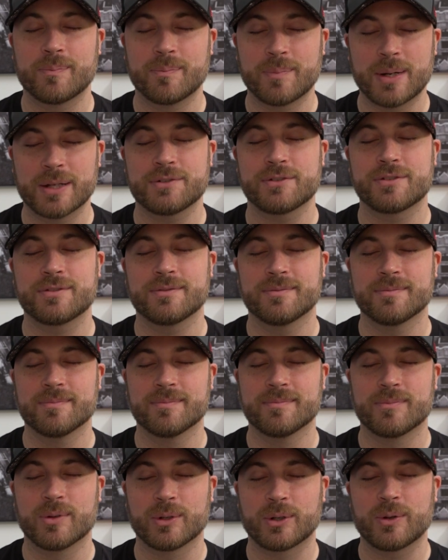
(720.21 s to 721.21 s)
much
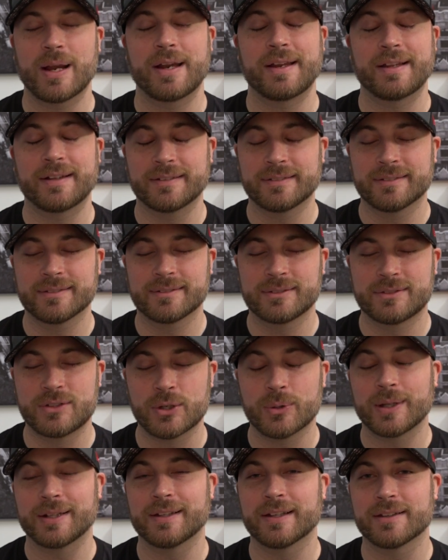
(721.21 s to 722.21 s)
regretting
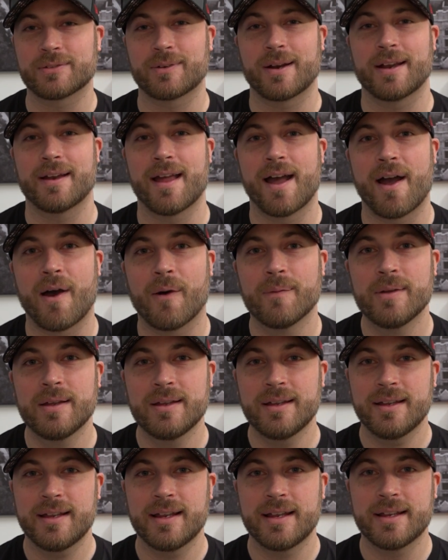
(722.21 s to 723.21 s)
doing this right now,
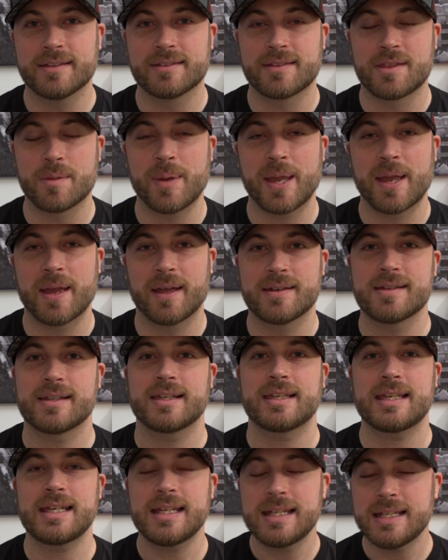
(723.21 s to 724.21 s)
is the band
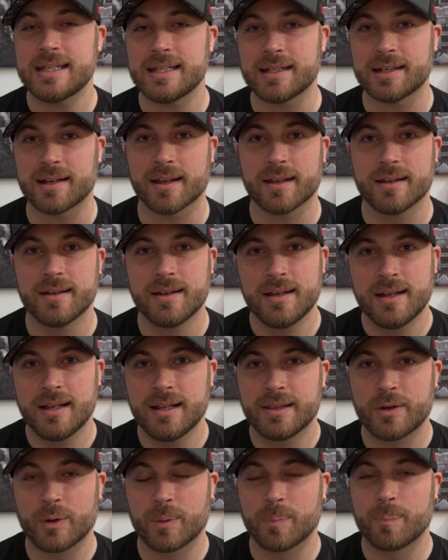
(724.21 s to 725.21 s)
Keane.
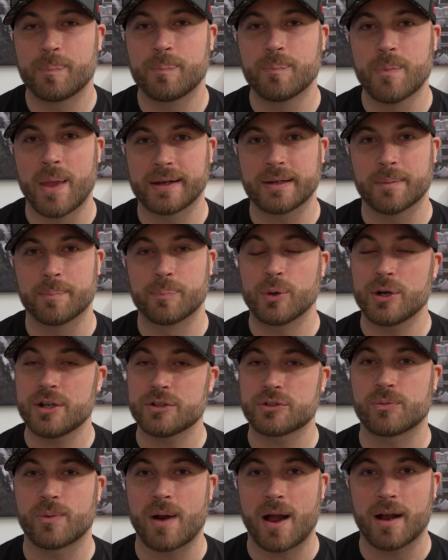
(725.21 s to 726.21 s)
They're like a
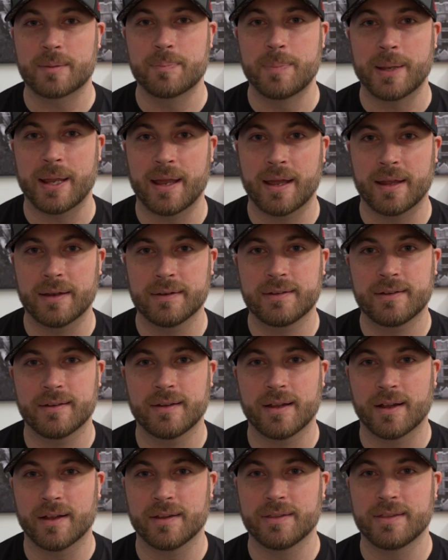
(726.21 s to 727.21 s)
British rock band.
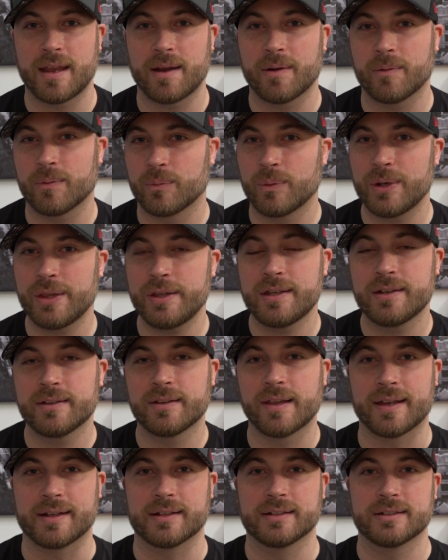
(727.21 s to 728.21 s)
They're really
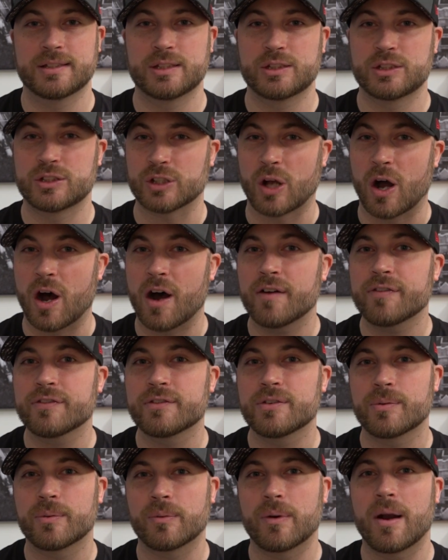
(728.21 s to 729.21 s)
like
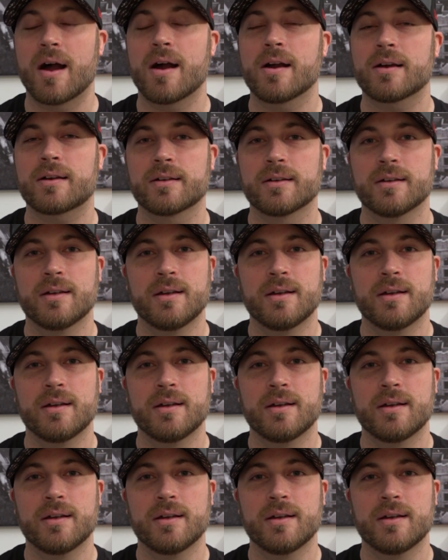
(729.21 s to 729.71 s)
soft rock.